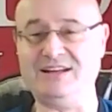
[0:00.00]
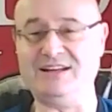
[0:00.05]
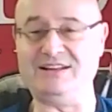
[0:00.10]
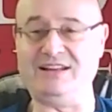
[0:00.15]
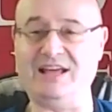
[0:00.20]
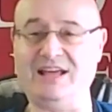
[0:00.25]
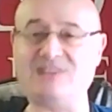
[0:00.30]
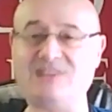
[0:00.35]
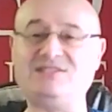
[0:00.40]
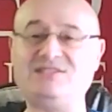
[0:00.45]

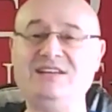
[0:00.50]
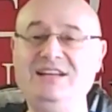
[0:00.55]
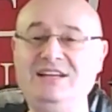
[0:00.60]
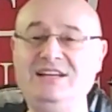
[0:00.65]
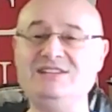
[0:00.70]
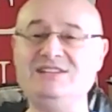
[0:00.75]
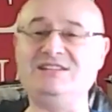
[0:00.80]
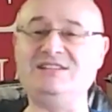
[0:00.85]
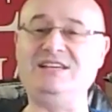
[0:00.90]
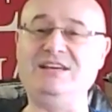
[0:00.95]
Destiny
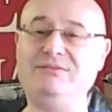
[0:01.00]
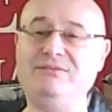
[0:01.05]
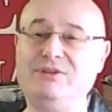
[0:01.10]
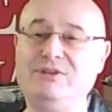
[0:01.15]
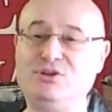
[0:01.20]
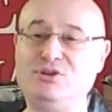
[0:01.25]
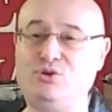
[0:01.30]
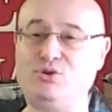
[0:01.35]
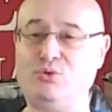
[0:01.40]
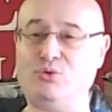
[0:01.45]
is
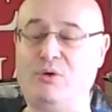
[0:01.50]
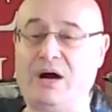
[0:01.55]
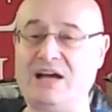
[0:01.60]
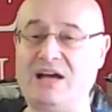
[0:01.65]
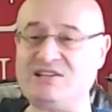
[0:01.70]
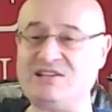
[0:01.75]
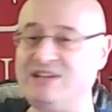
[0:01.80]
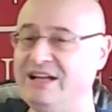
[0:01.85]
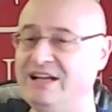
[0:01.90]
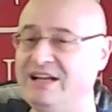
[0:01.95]
given to
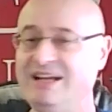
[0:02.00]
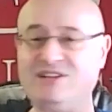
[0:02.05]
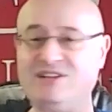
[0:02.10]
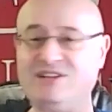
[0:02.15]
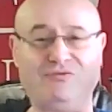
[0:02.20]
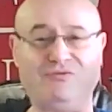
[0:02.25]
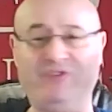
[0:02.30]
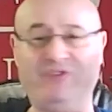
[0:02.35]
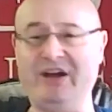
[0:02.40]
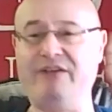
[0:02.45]
us, and
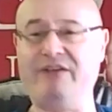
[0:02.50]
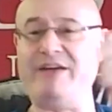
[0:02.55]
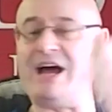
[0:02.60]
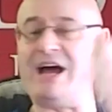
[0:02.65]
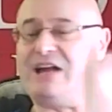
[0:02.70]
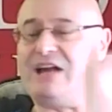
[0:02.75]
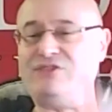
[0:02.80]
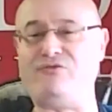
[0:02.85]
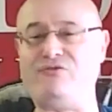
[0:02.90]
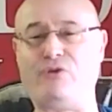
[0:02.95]
it's very
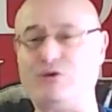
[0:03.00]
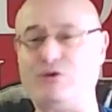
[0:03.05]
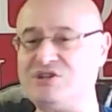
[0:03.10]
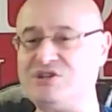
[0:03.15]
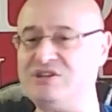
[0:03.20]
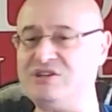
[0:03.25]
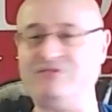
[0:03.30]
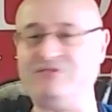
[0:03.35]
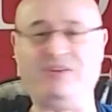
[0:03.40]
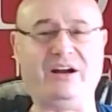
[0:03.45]
adverse
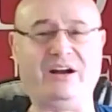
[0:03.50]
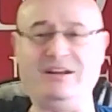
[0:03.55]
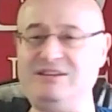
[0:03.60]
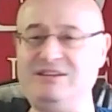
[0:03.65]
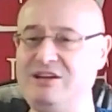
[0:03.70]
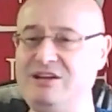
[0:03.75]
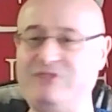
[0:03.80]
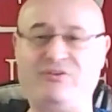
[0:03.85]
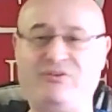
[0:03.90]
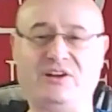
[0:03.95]
and very
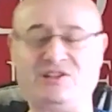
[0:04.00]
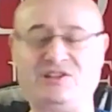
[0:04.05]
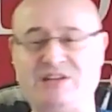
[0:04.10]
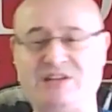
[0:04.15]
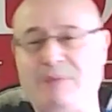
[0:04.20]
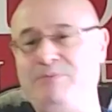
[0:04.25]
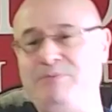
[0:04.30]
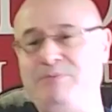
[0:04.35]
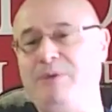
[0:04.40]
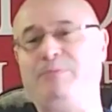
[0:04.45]
different.
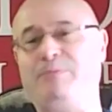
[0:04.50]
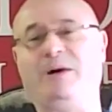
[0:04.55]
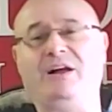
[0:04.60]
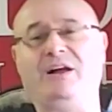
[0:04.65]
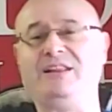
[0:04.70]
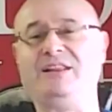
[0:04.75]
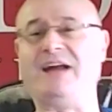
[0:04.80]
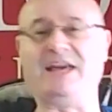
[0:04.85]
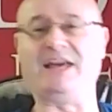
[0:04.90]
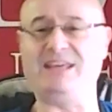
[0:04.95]
Some people are
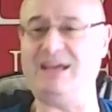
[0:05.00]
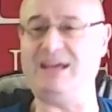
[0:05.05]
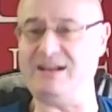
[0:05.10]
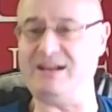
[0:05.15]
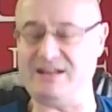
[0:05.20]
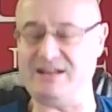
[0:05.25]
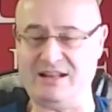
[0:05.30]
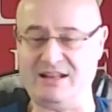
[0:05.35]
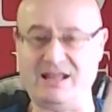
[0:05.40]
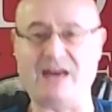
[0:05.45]
luckier
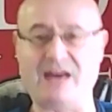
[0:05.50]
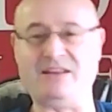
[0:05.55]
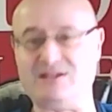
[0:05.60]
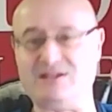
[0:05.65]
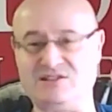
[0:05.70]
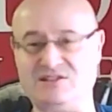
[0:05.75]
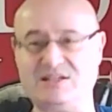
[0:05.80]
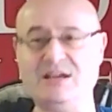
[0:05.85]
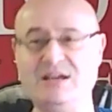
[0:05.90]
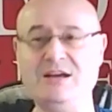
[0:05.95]
than
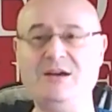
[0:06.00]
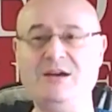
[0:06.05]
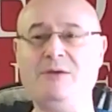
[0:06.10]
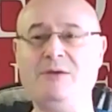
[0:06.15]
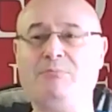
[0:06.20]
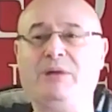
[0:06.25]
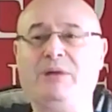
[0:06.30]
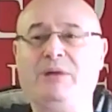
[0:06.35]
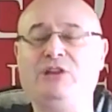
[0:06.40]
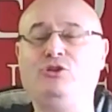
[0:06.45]
others.
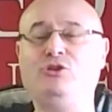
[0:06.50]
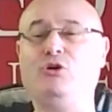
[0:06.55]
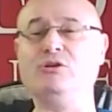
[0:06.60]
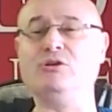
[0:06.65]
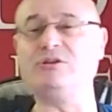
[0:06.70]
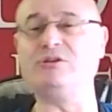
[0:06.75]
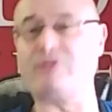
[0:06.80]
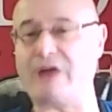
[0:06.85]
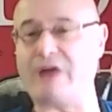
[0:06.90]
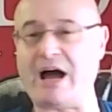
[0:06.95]
But
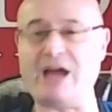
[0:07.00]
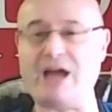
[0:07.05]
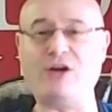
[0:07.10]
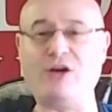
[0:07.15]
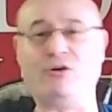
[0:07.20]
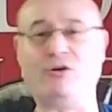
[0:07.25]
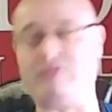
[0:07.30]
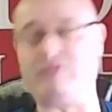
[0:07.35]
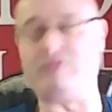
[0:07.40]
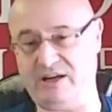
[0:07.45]
don't cry
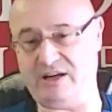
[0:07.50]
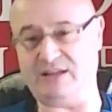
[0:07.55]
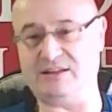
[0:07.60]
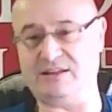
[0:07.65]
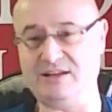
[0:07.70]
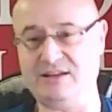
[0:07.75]
over it.